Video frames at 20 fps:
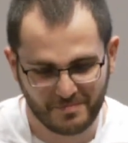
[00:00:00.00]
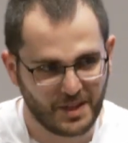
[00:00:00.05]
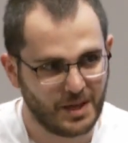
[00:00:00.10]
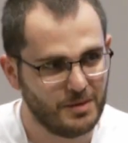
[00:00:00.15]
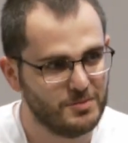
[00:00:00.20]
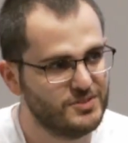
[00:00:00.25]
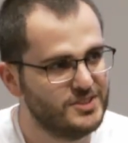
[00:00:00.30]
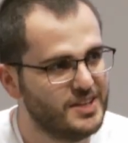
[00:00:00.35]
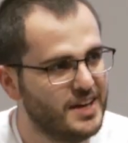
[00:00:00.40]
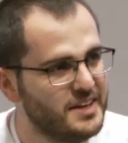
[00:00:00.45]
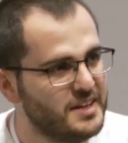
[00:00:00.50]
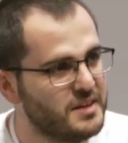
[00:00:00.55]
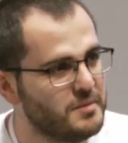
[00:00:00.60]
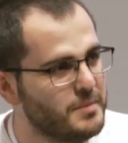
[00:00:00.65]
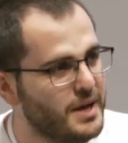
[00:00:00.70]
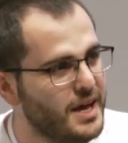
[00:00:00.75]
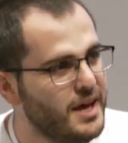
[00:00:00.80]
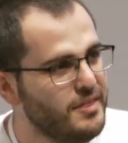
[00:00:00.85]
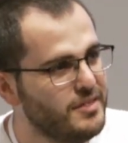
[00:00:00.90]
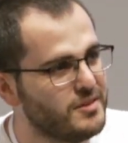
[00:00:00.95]
I'm studying
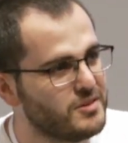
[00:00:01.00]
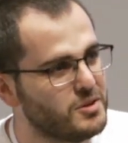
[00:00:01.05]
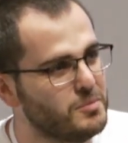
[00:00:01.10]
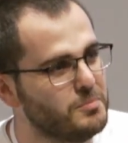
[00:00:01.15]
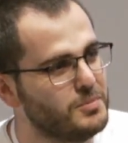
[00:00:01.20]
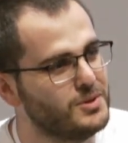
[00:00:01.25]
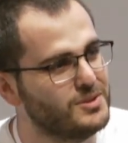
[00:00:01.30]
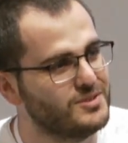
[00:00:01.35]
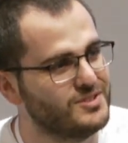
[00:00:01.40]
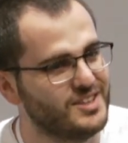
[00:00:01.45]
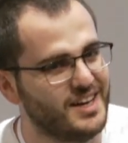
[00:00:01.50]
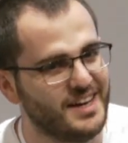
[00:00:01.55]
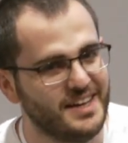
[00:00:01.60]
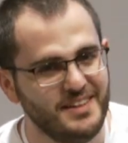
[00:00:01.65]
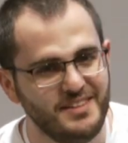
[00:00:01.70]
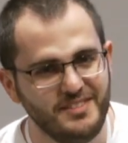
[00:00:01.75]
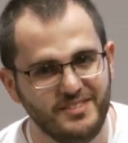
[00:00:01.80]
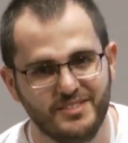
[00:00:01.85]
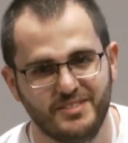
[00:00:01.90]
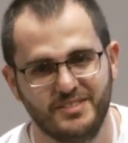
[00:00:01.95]
math and computer
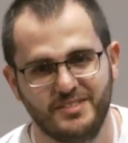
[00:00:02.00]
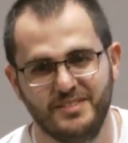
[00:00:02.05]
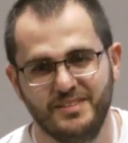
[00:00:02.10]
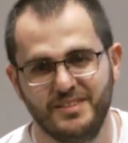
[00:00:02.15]
science.